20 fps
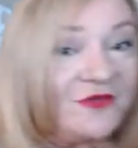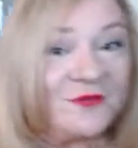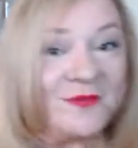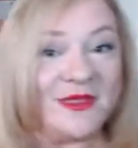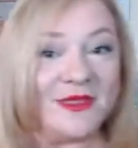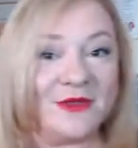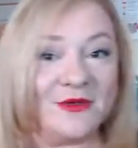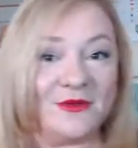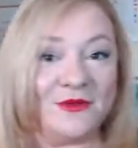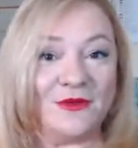
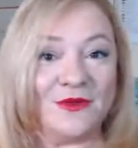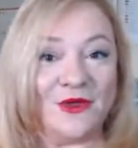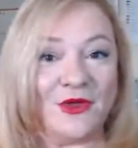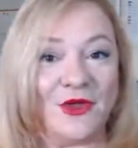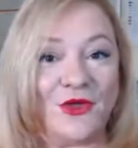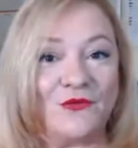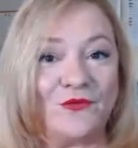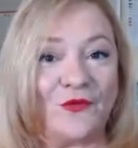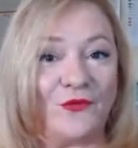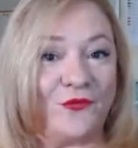ml
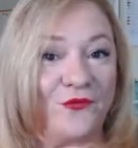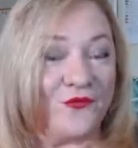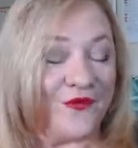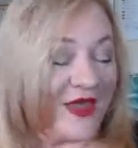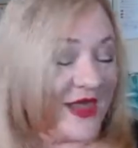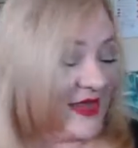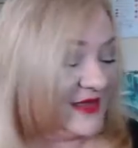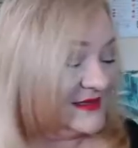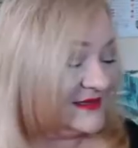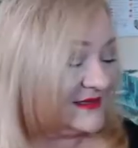for
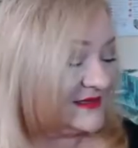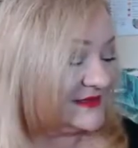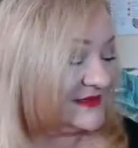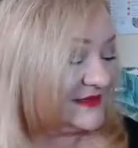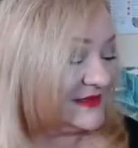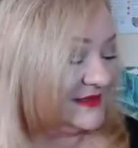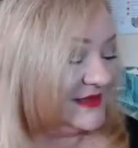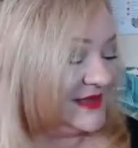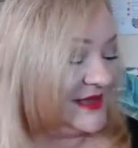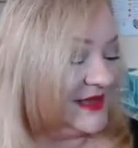face,
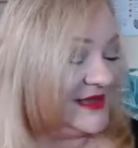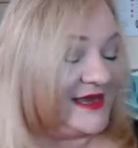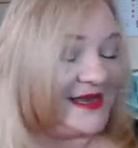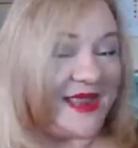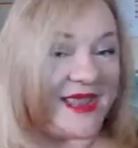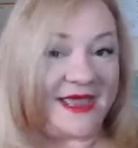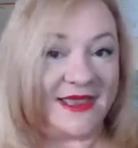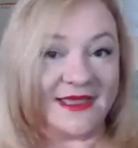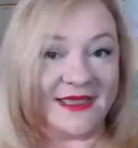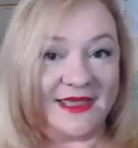
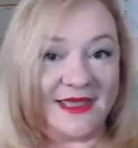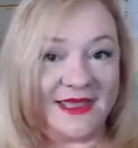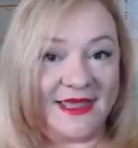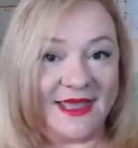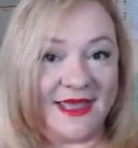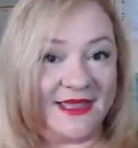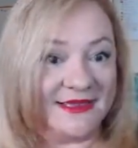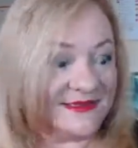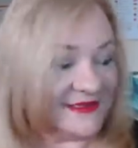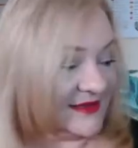neck,
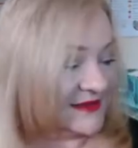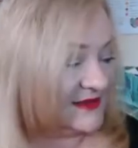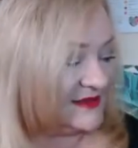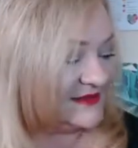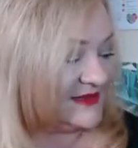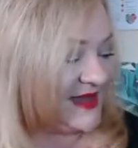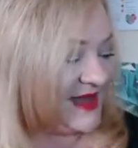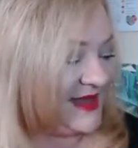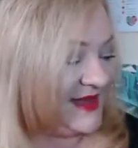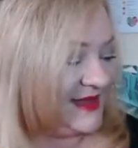and
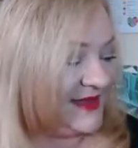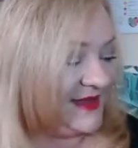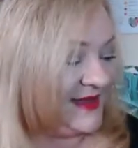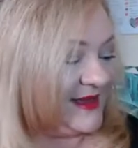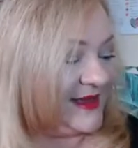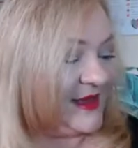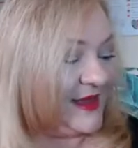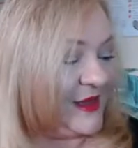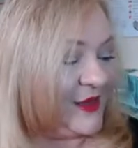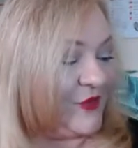décolleté.
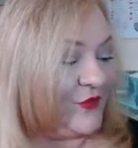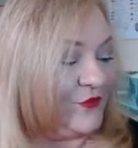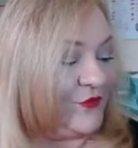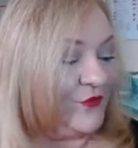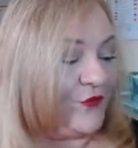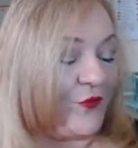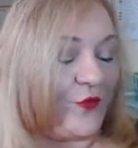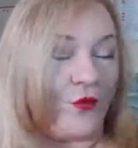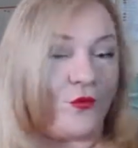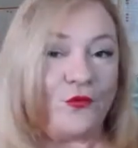
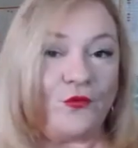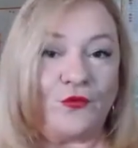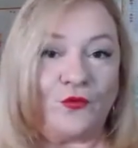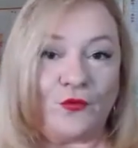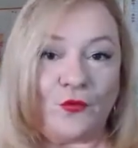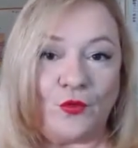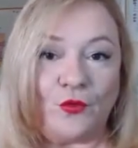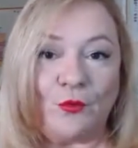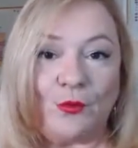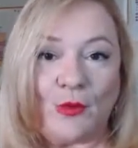For
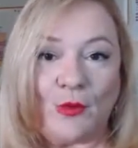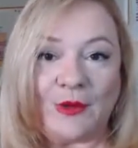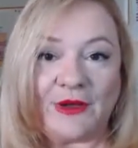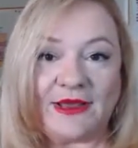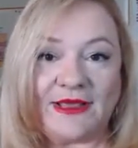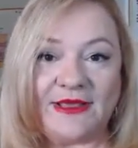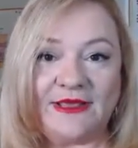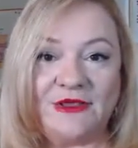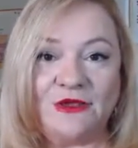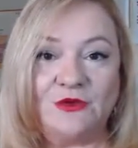full
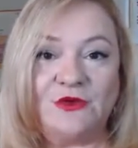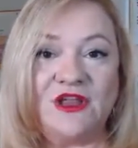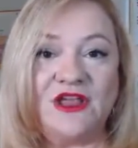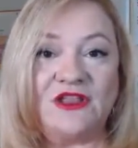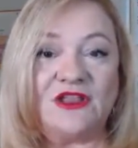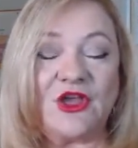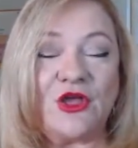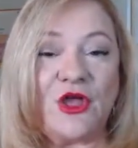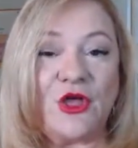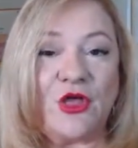body, you
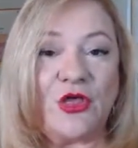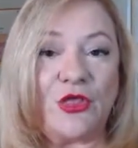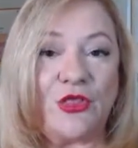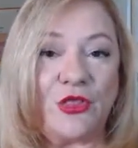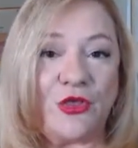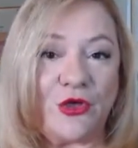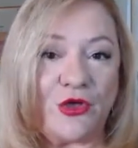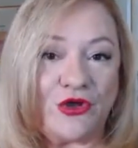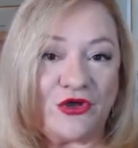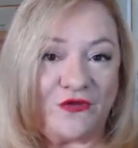need
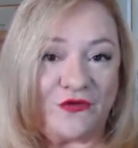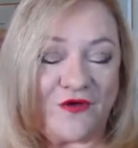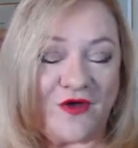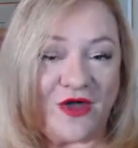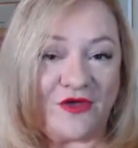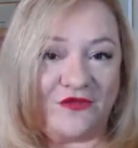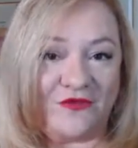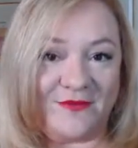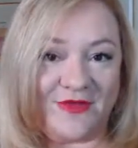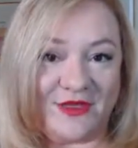
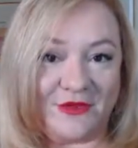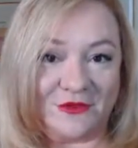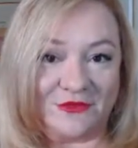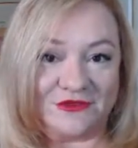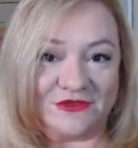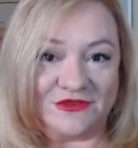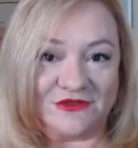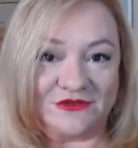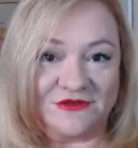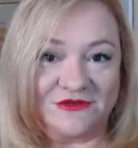35
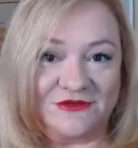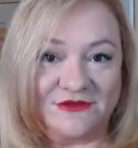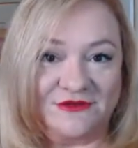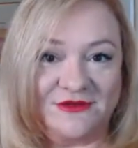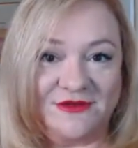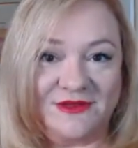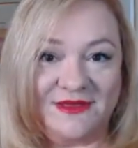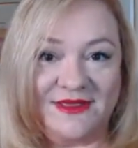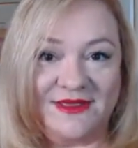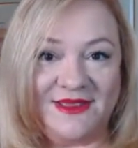mils.
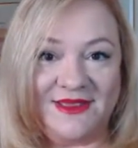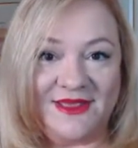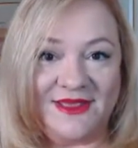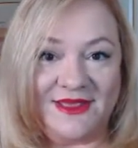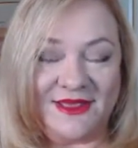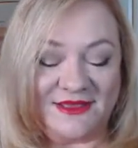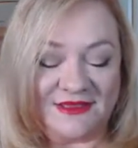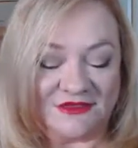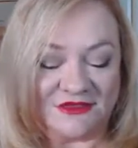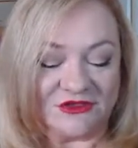
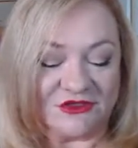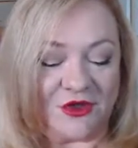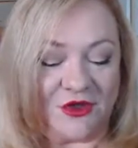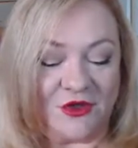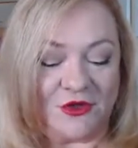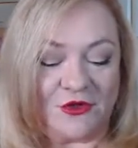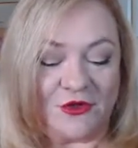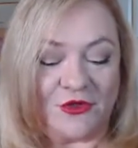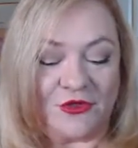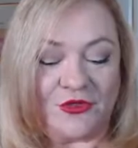
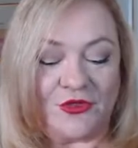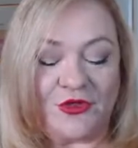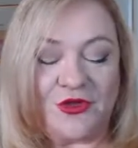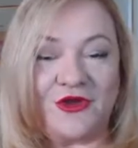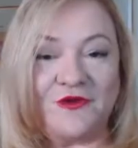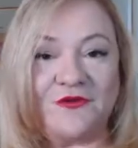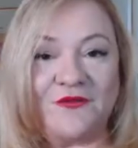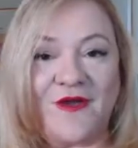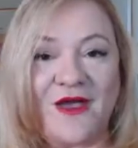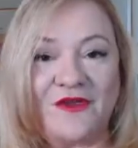So
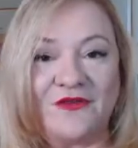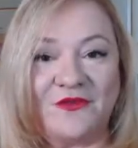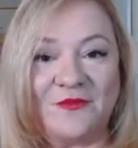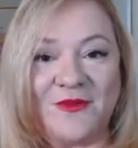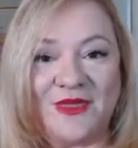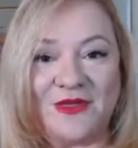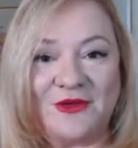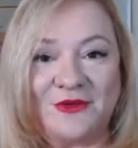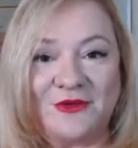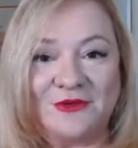35
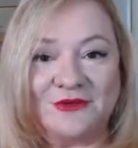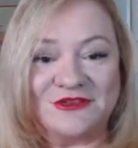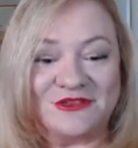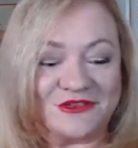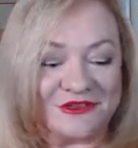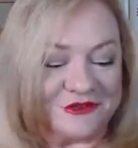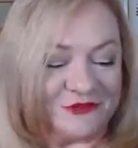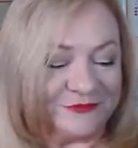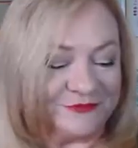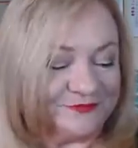
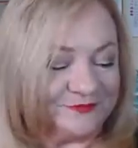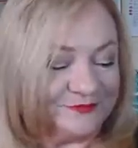mils